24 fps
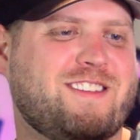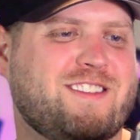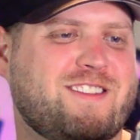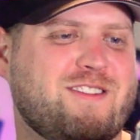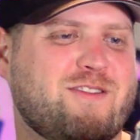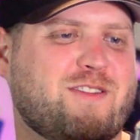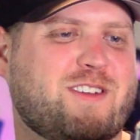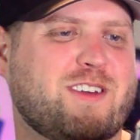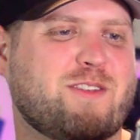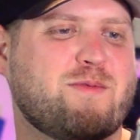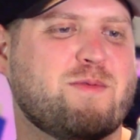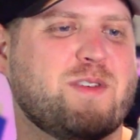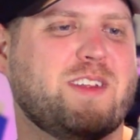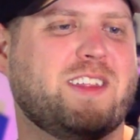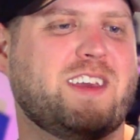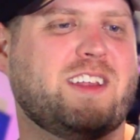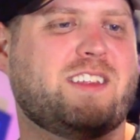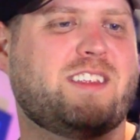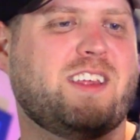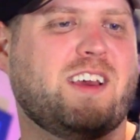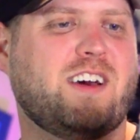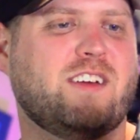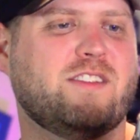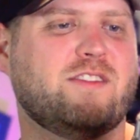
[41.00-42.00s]
You could really
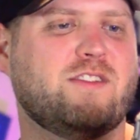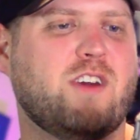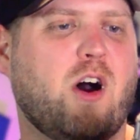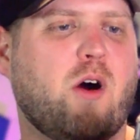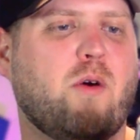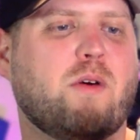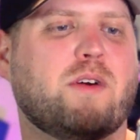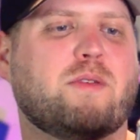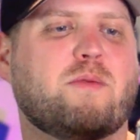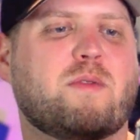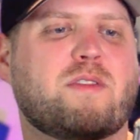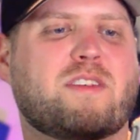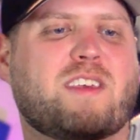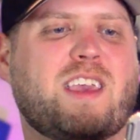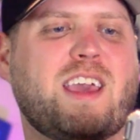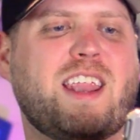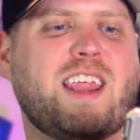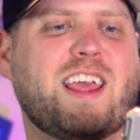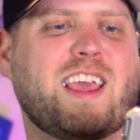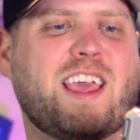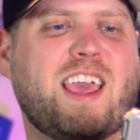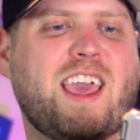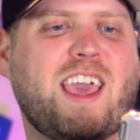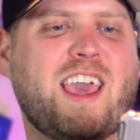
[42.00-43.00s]
tell no one was
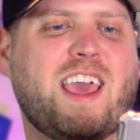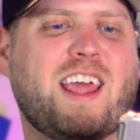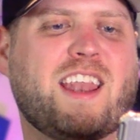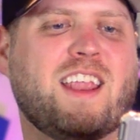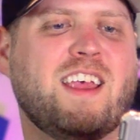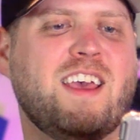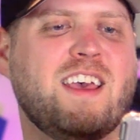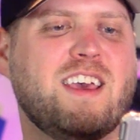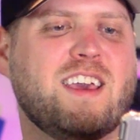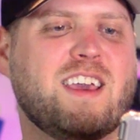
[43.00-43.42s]
getting hit.